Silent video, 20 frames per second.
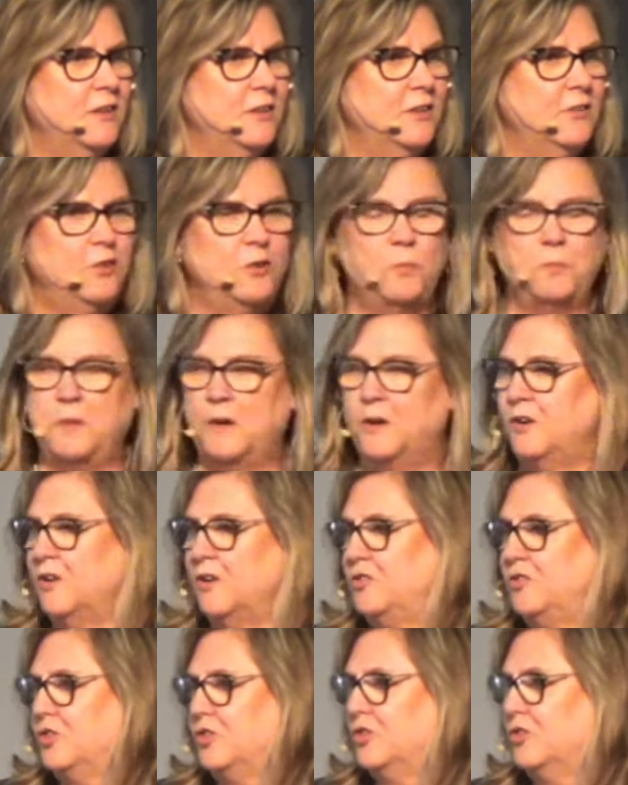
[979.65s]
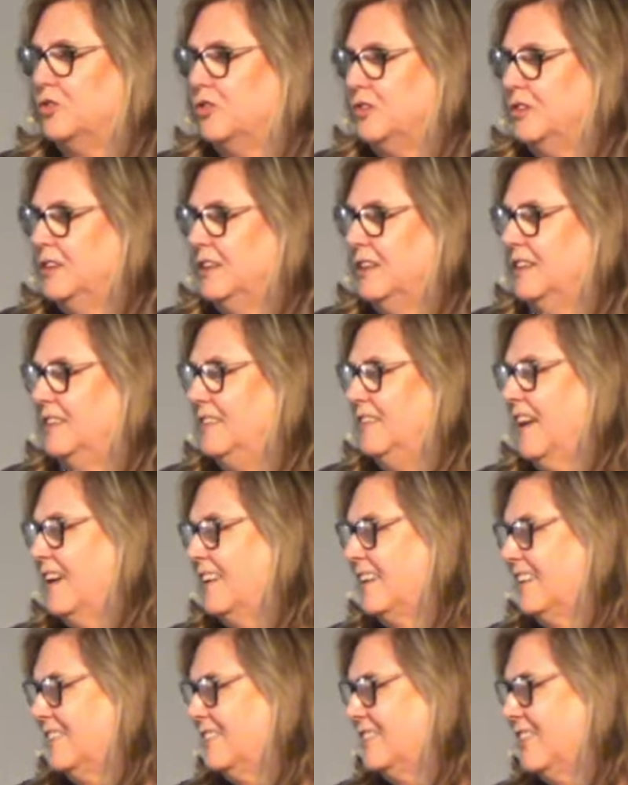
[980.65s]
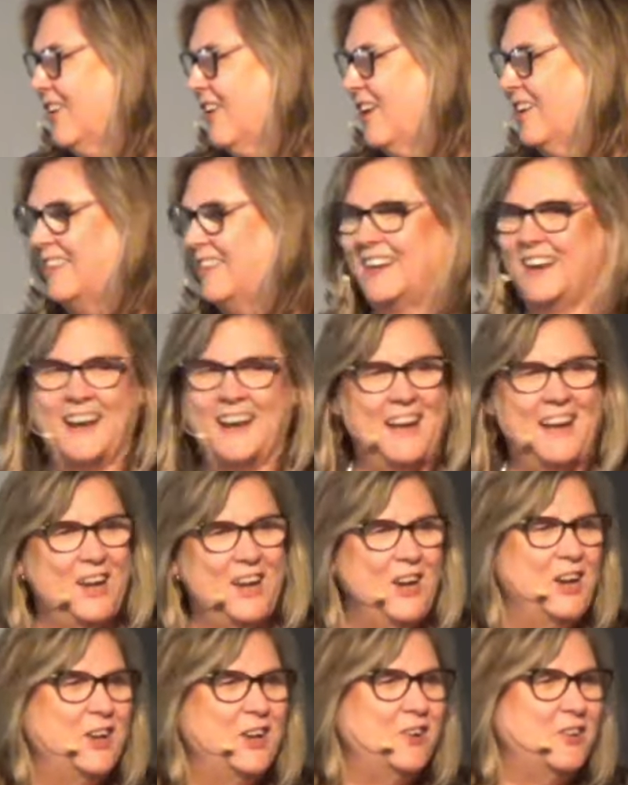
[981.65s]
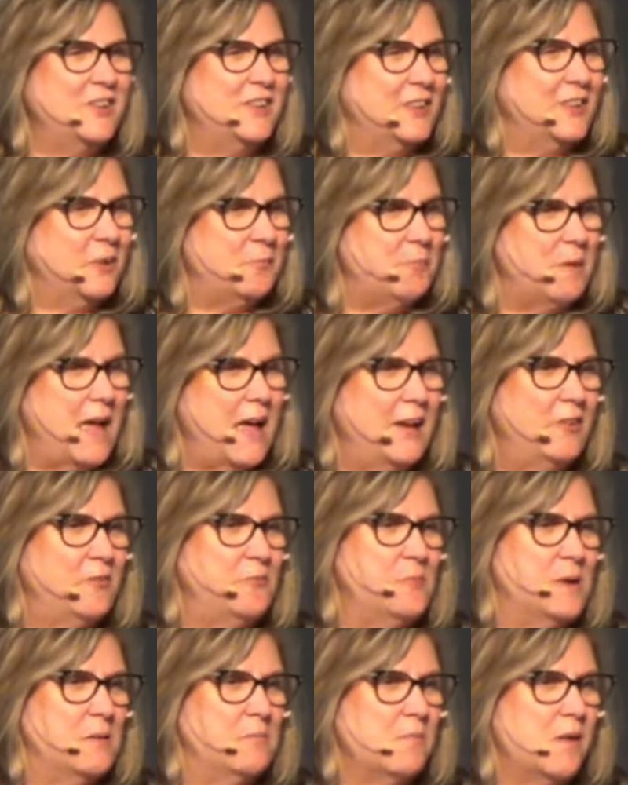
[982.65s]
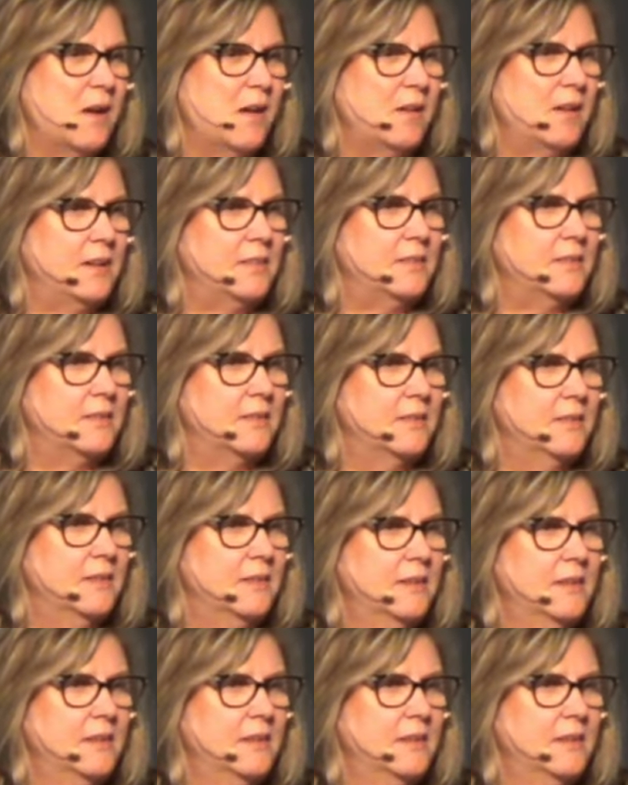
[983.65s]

spiritual nuggets are that I hear in the back of my mind,